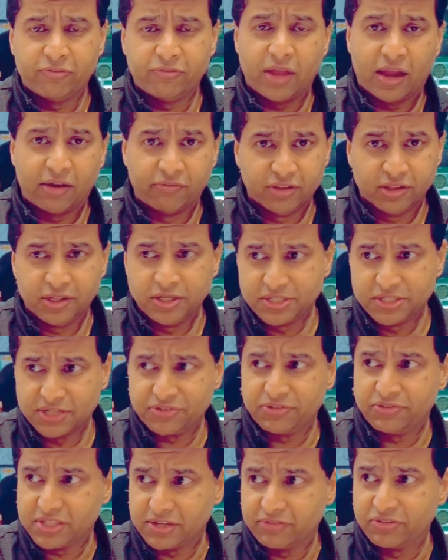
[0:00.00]
heavily
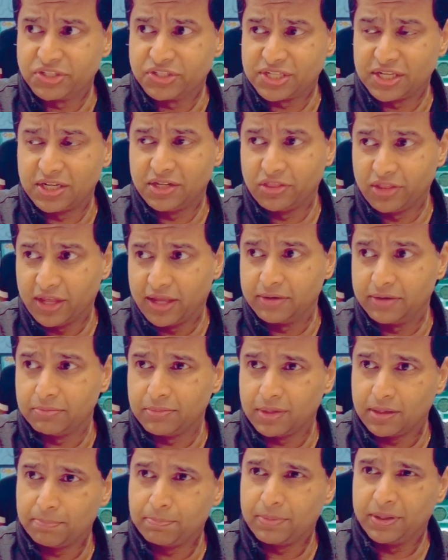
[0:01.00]
devastated then.
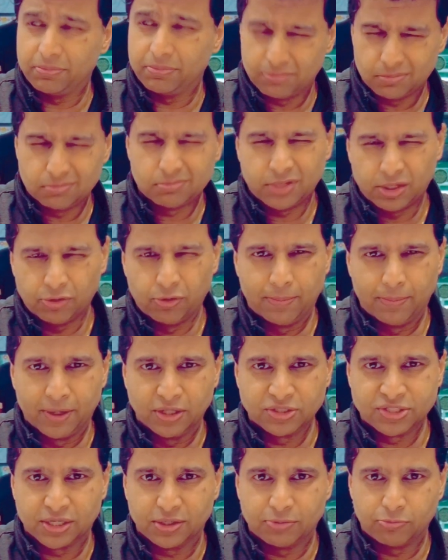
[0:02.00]
But they
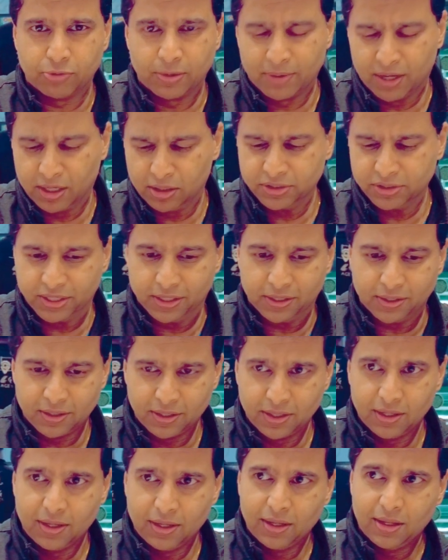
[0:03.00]
rebuilt it, remodeled it,
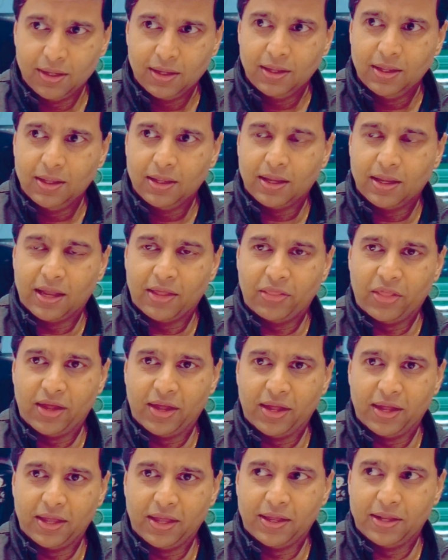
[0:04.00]
and
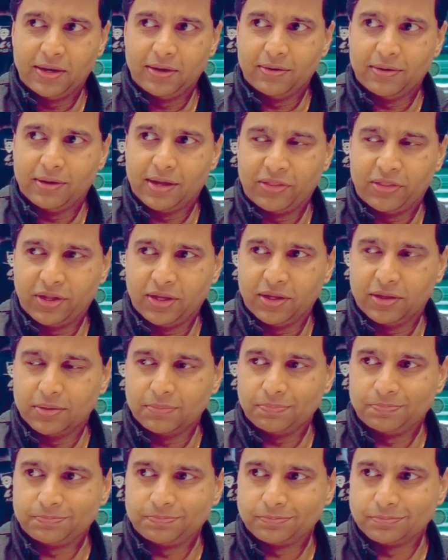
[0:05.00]
then I think
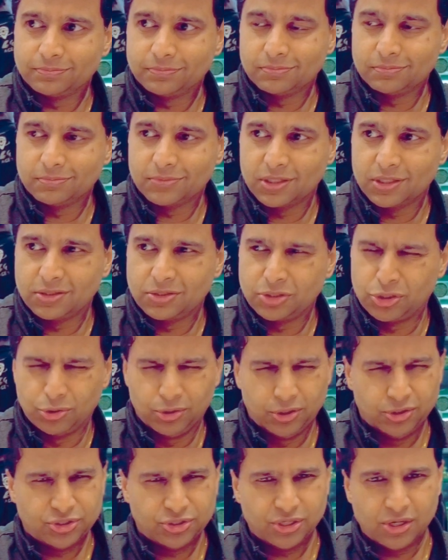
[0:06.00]
2
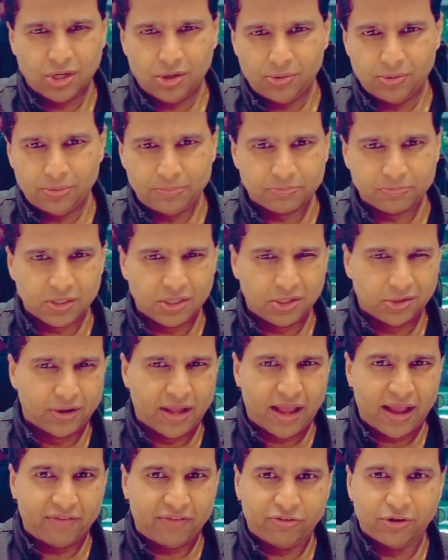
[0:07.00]
years ago, a year
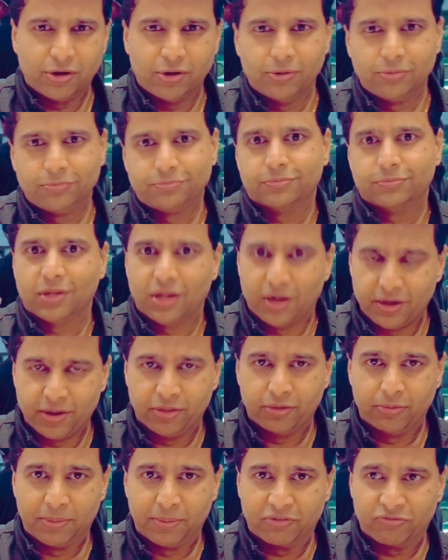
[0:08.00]
and a half ago,
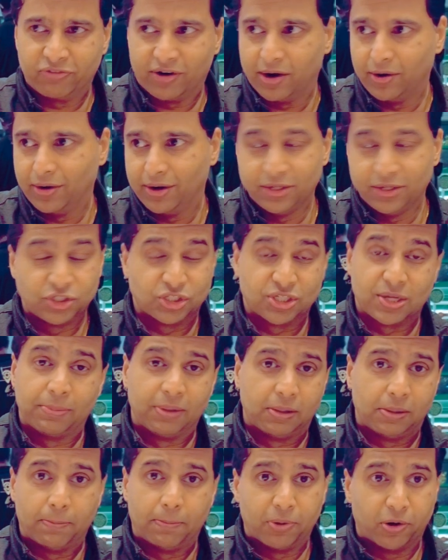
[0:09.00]
another big fire. It just
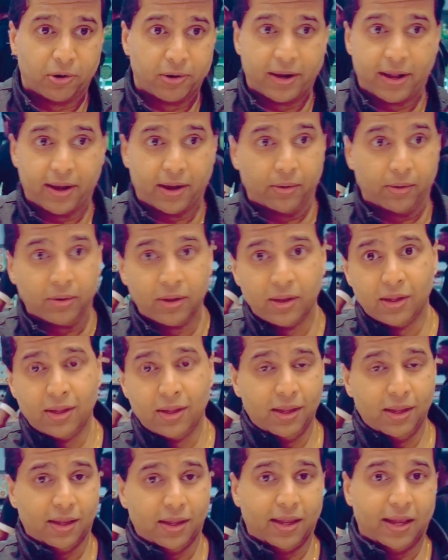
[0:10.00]
completely burned down,
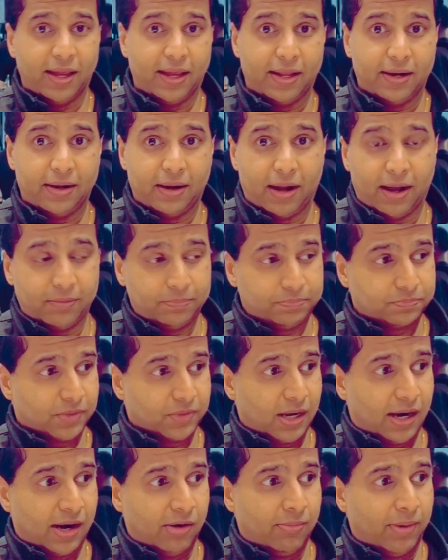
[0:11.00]
and
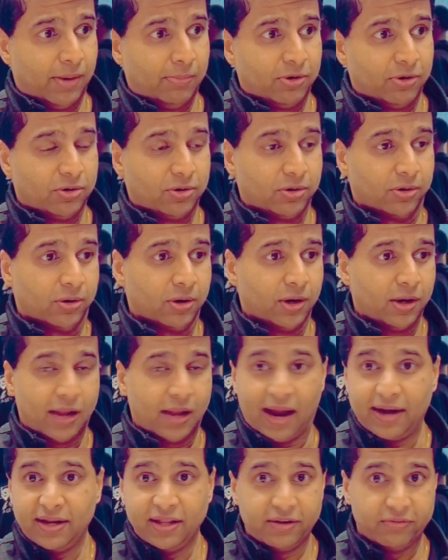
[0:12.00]
I remember
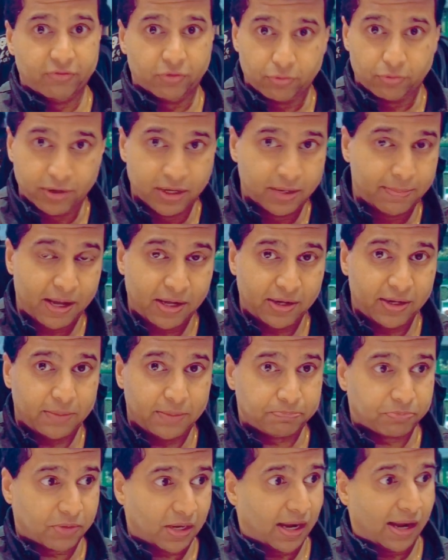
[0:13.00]
I didn't even read about it.
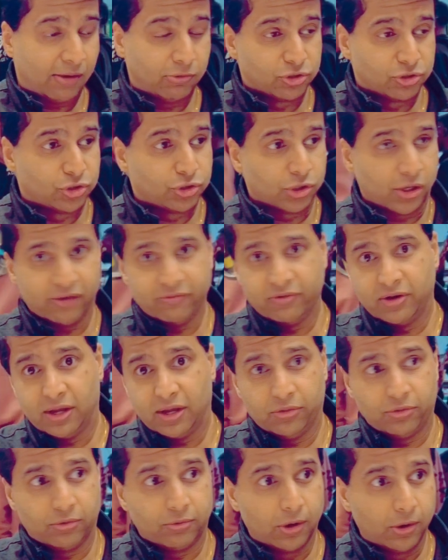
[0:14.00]
I was driving
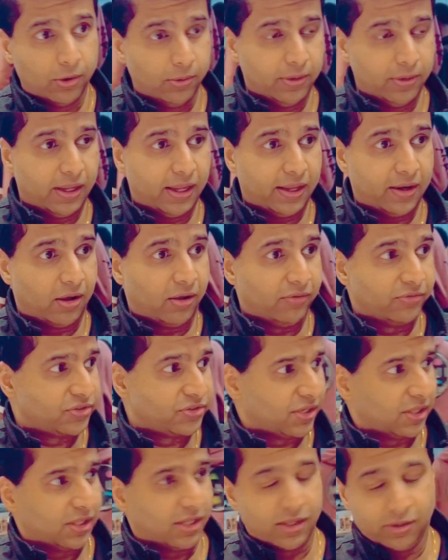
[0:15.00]
down the road, and all of a
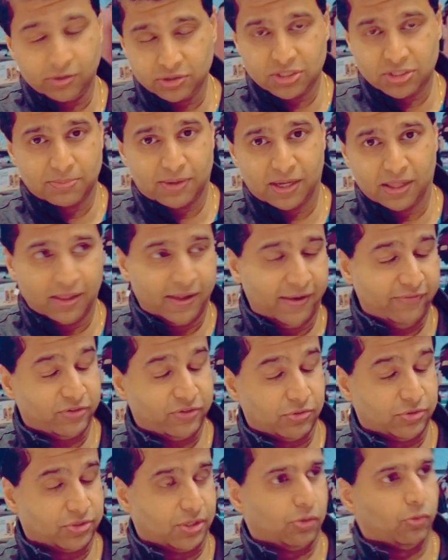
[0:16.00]
sudden I looked to my left.
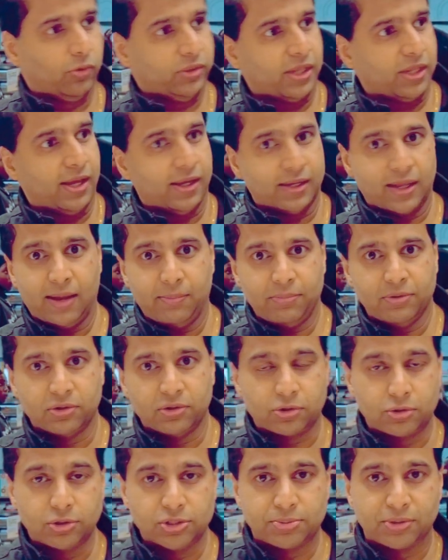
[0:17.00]
It was like, what the heck happened
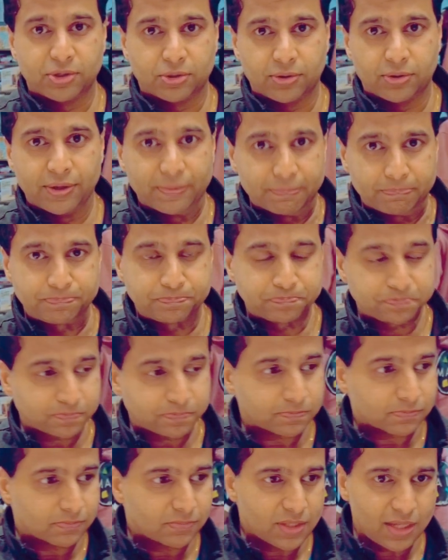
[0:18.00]
to the Krispy Kreme?
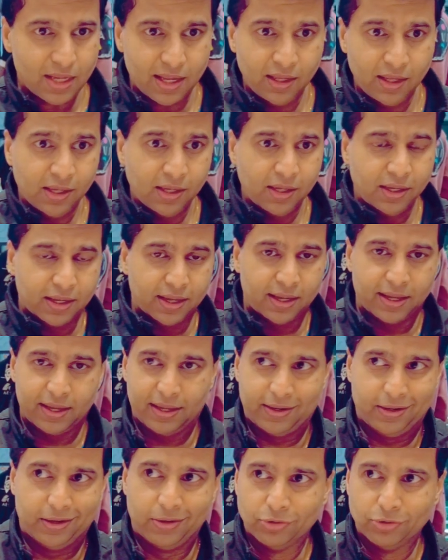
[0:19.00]

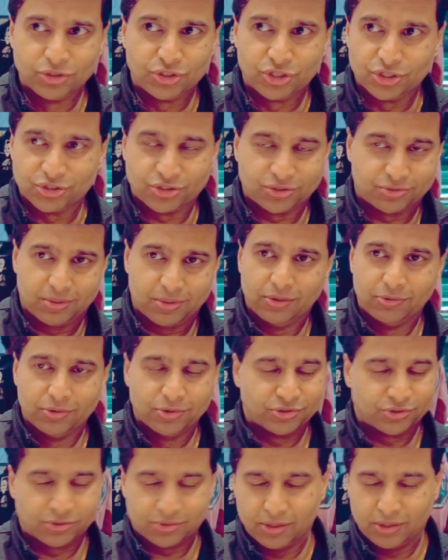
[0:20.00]
And it
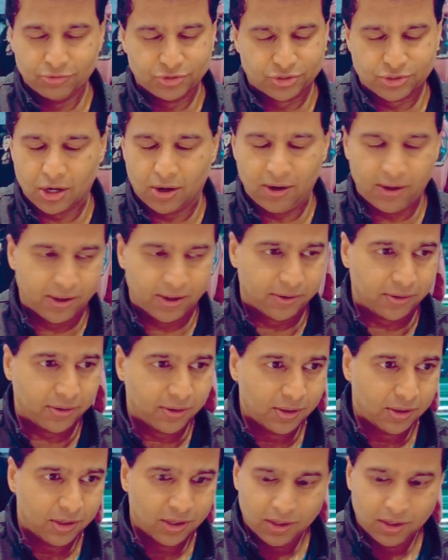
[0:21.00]
was gone.
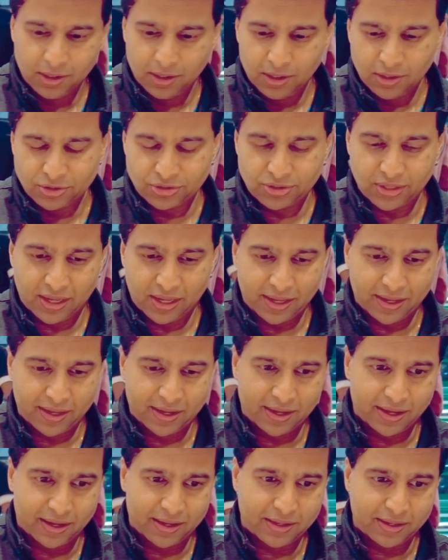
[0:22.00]

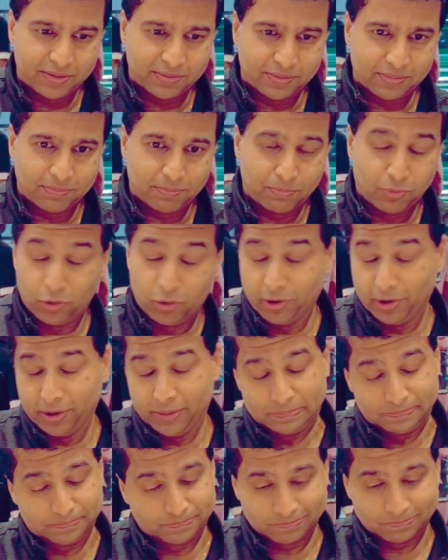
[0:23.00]
And boy,
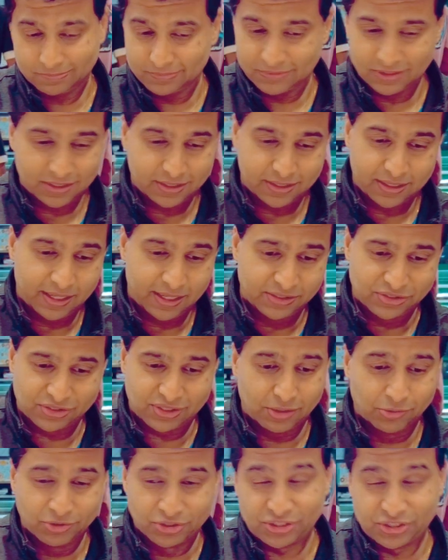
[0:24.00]

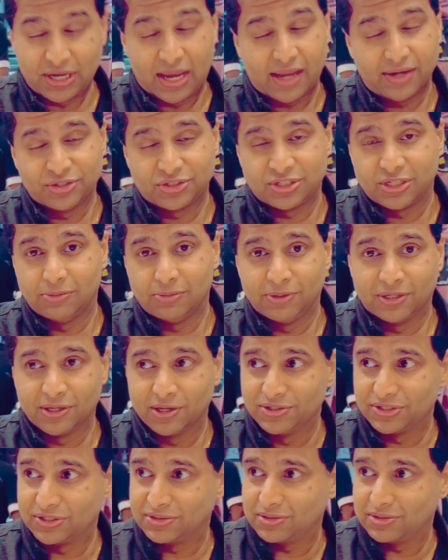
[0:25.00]
it was sad to see,
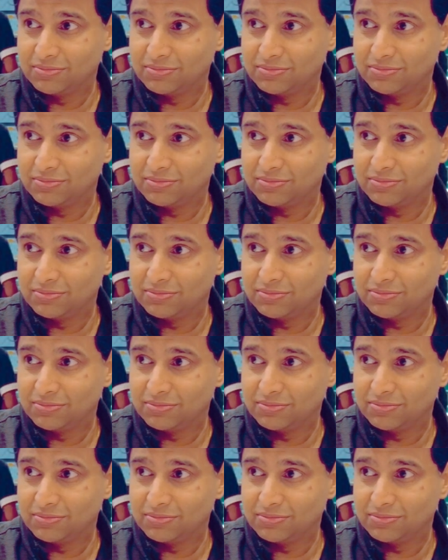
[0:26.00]
because